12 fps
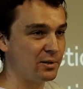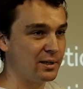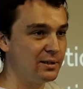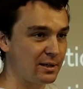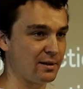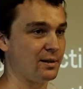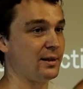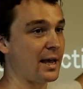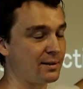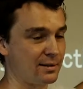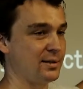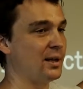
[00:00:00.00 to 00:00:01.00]
on it, and
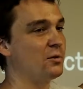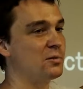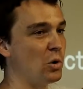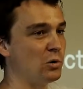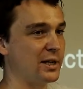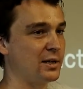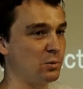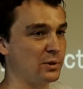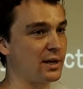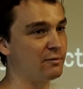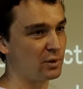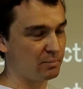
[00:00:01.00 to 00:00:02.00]
that set of smoke tests
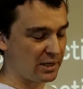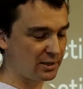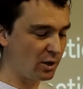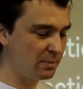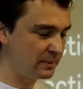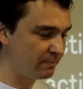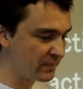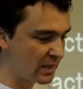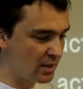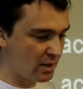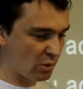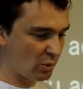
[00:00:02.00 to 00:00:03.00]
would come from Bigtop.
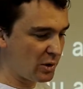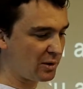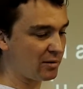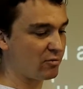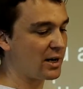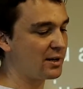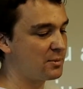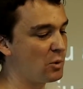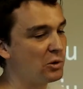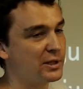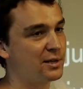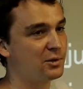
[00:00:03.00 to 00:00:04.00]
Or you can run a
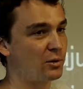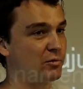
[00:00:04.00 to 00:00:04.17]
smoke test on